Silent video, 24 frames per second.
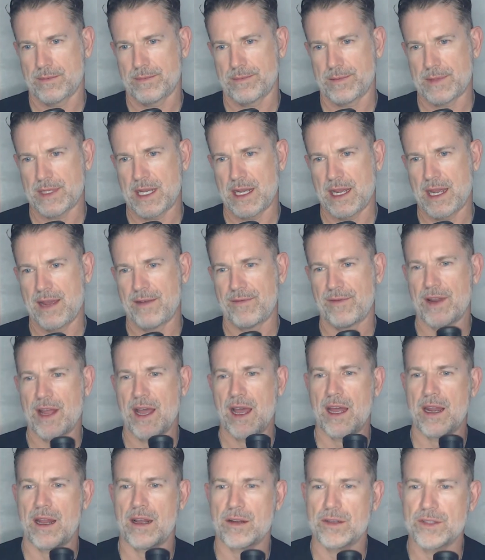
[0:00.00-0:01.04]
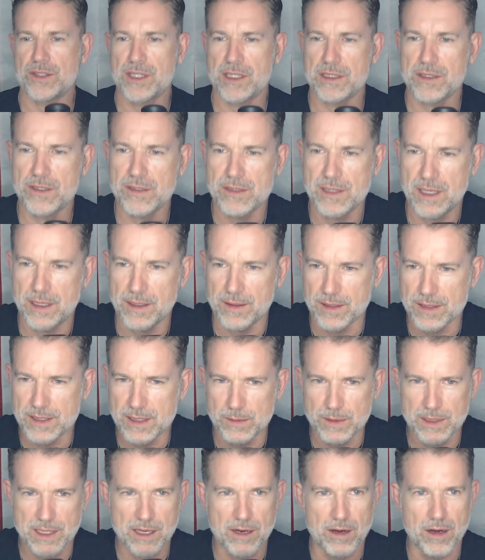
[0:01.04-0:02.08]
I have not. I'll go check those out. I'll see
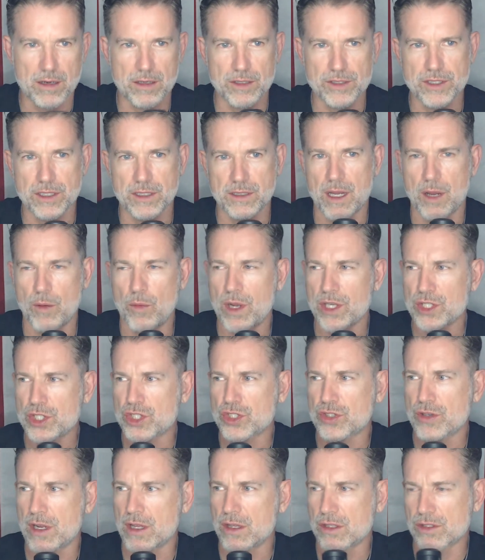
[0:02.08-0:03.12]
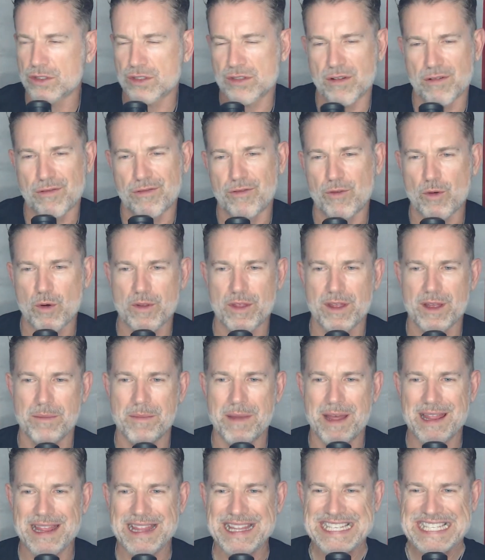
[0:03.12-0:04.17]
what they are. I'll watch trailers for them
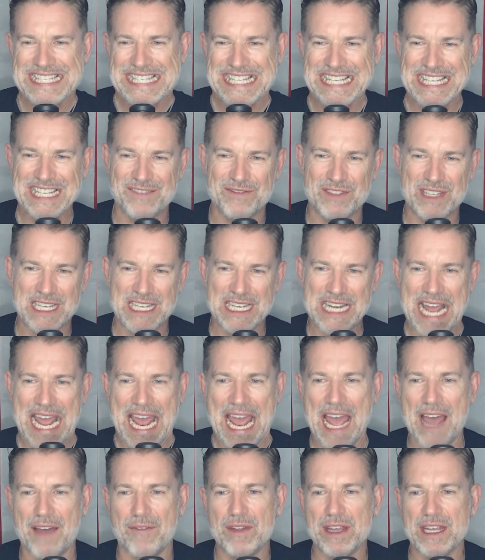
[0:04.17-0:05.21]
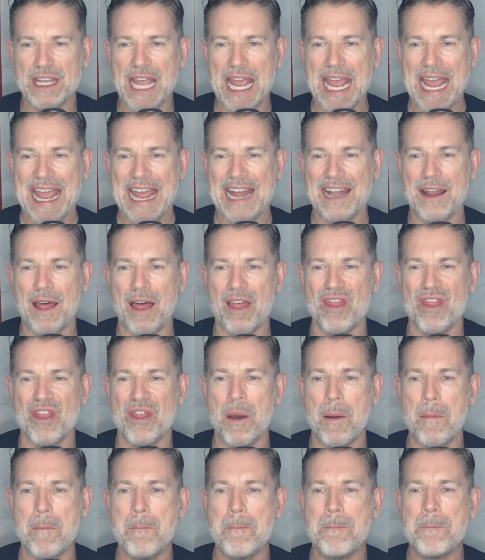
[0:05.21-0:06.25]
this evening. Havoc and
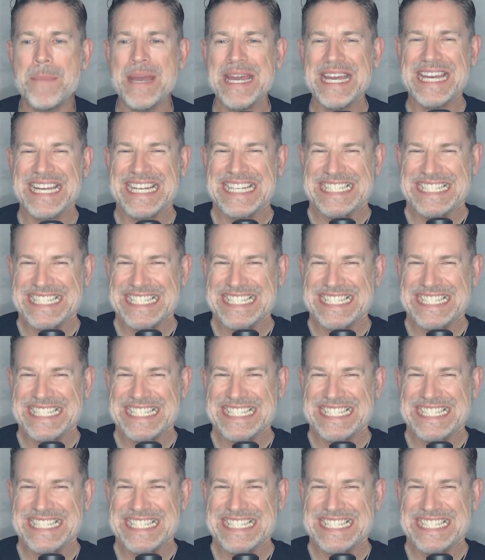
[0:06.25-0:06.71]
The Pit.